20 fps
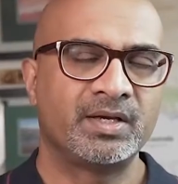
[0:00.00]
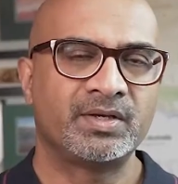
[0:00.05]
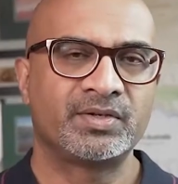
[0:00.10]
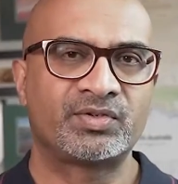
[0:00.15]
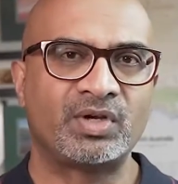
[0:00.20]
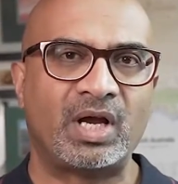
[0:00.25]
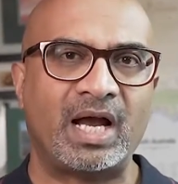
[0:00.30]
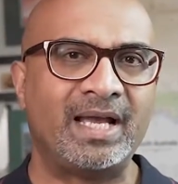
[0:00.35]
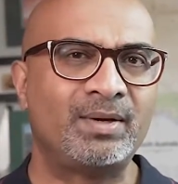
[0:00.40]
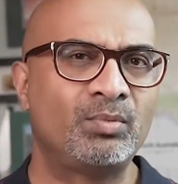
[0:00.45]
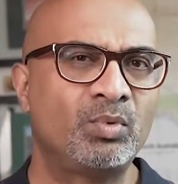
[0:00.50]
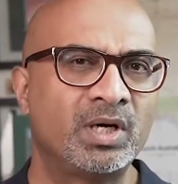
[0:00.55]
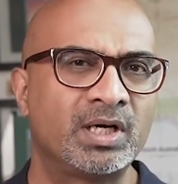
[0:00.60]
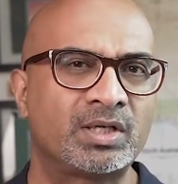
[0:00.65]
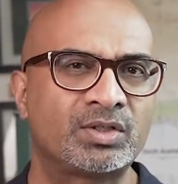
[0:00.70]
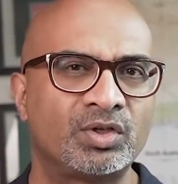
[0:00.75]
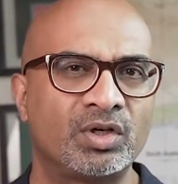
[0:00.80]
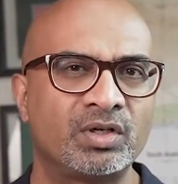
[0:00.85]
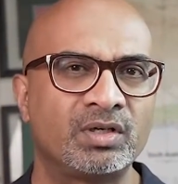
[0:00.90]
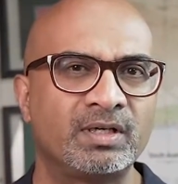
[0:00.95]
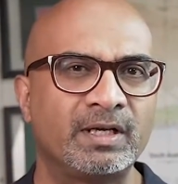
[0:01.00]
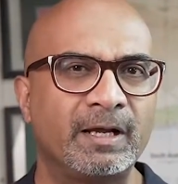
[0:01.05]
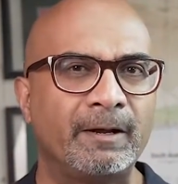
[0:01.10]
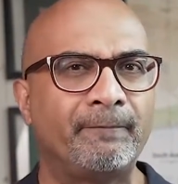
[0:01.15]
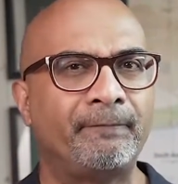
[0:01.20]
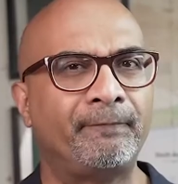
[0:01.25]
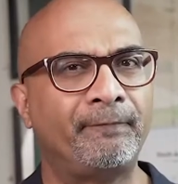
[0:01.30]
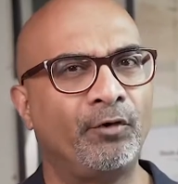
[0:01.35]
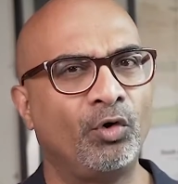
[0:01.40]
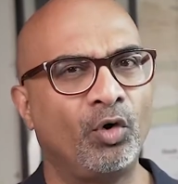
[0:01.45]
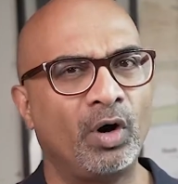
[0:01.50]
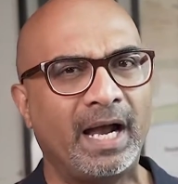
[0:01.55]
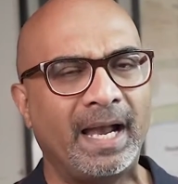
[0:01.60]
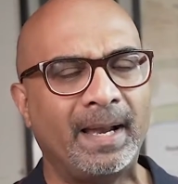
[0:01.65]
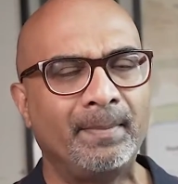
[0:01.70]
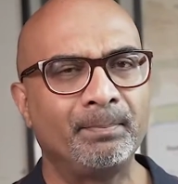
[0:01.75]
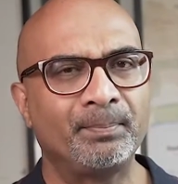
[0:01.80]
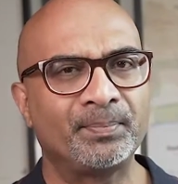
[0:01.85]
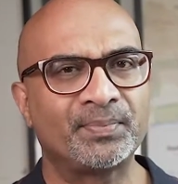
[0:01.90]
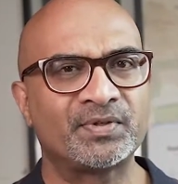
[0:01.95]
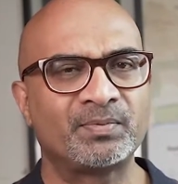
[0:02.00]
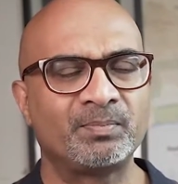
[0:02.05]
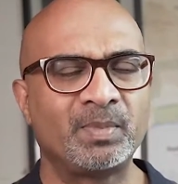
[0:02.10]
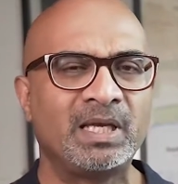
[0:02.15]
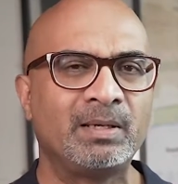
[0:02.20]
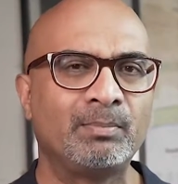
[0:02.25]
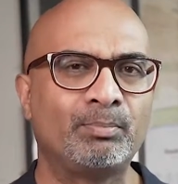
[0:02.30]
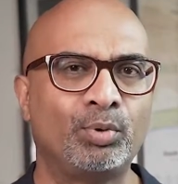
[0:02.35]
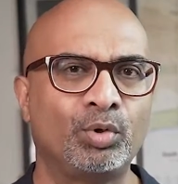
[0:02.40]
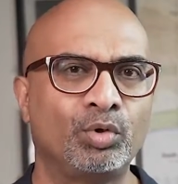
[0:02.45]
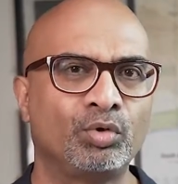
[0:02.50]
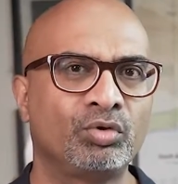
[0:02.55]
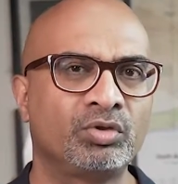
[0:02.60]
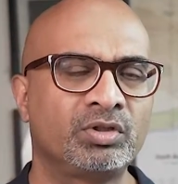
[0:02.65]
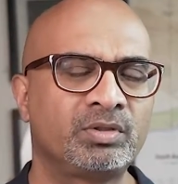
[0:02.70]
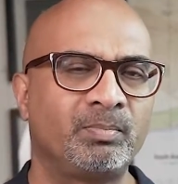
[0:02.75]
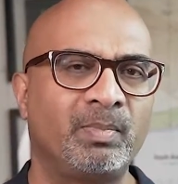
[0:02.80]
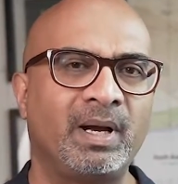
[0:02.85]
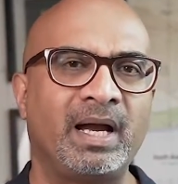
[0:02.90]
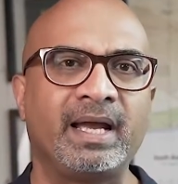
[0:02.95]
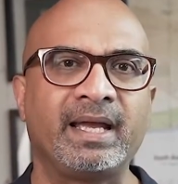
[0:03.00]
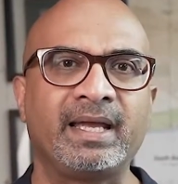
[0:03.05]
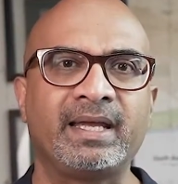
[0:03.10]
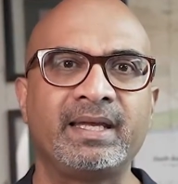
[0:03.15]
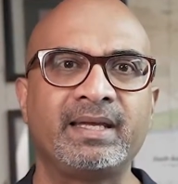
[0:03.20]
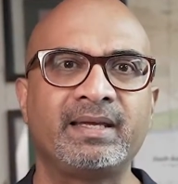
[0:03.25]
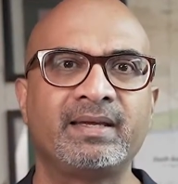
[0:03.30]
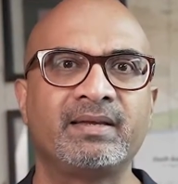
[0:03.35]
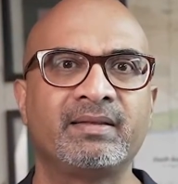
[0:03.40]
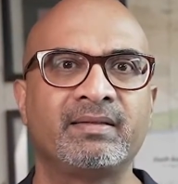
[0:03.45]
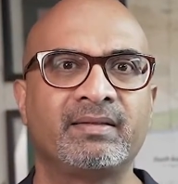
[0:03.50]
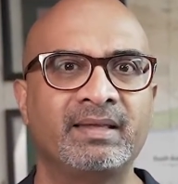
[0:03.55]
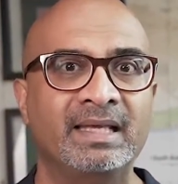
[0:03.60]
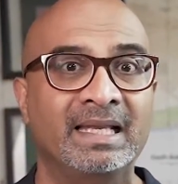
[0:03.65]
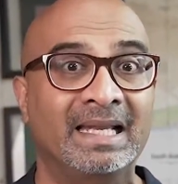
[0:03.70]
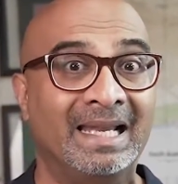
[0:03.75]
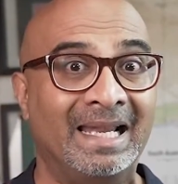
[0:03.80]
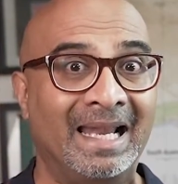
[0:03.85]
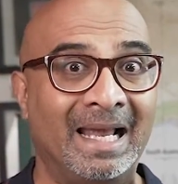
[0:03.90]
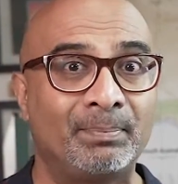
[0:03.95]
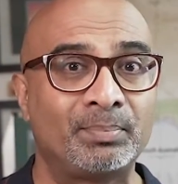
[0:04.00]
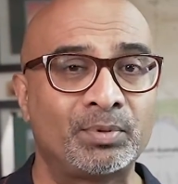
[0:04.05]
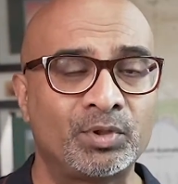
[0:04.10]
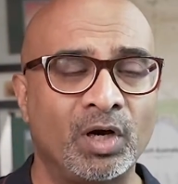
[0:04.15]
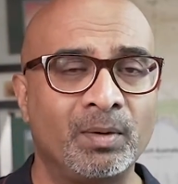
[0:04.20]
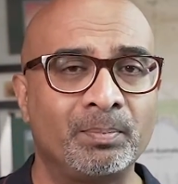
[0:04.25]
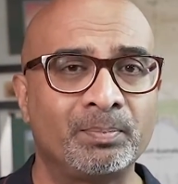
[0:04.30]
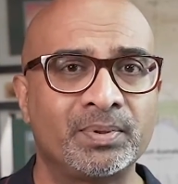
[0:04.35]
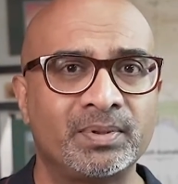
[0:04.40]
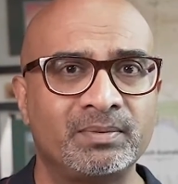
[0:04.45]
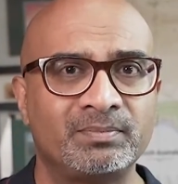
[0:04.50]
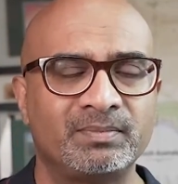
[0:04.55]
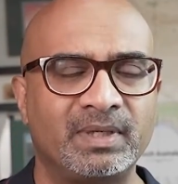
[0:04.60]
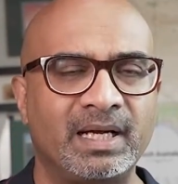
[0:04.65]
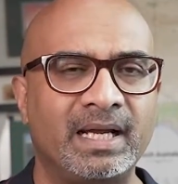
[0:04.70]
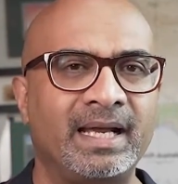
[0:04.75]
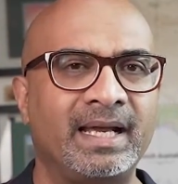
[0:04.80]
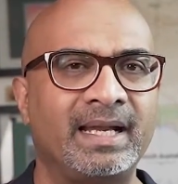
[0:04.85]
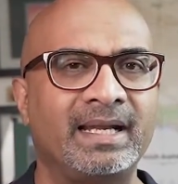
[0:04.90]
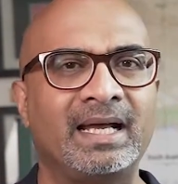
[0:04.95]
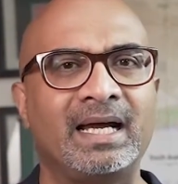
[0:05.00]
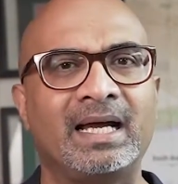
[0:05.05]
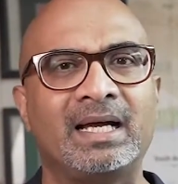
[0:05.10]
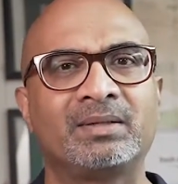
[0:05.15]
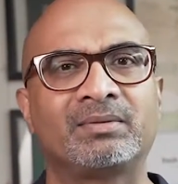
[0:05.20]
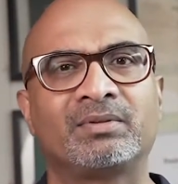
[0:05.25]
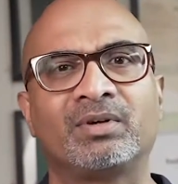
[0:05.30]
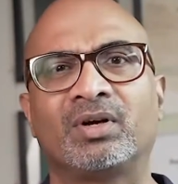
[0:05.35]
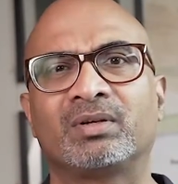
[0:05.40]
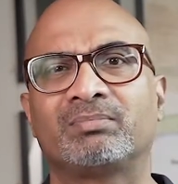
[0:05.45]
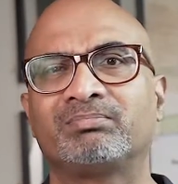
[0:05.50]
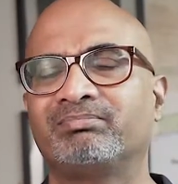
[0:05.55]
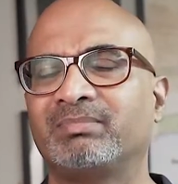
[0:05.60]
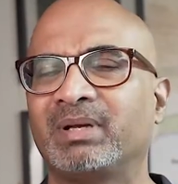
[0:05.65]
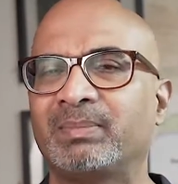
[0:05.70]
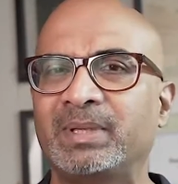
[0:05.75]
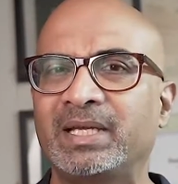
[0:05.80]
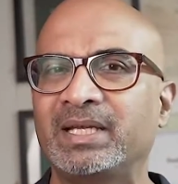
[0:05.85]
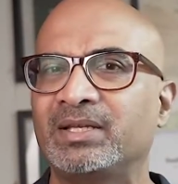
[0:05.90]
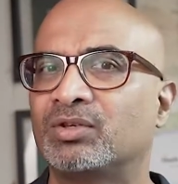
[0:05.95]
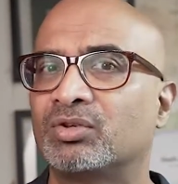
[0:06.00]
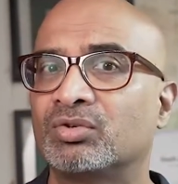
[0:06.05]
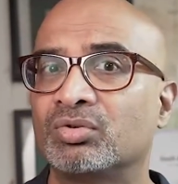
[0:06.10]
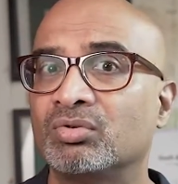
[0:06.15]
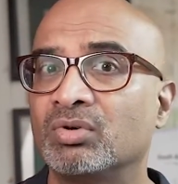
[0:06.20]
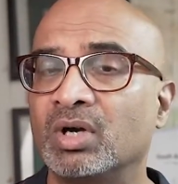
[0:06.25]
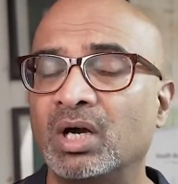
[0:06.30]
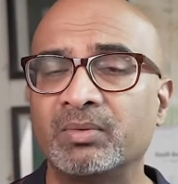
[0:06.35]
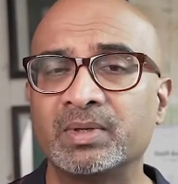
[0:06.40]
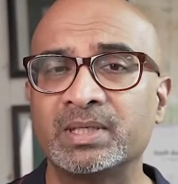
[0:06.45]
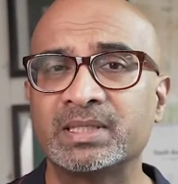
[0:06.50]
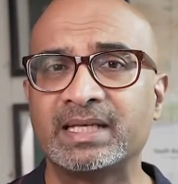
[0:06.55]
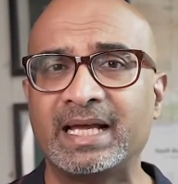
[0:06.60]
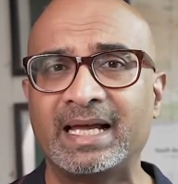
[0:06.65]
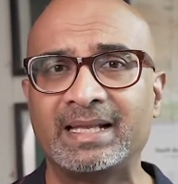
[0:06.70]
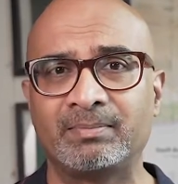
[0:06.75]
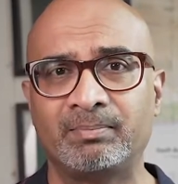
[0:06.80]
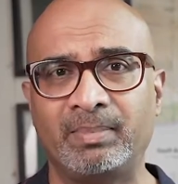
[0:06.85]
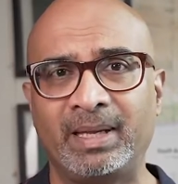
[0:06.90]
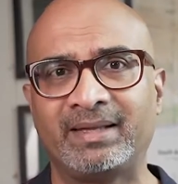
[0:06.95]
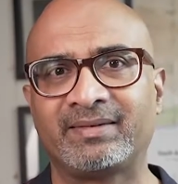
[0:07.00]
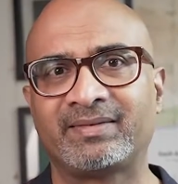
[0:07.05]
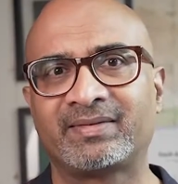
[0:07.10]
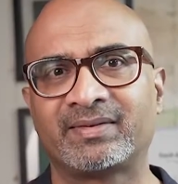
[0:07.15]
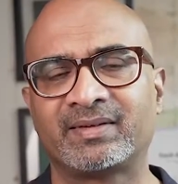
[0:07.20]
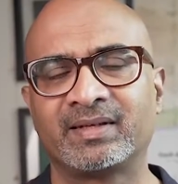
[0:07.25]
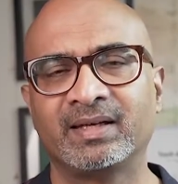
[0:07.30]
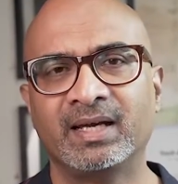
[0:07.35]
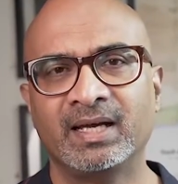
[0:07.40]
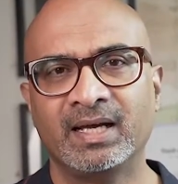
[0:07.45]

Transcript: So I worked on 4 amps being pulled by the laptop, and I thought maybe 2 hours at best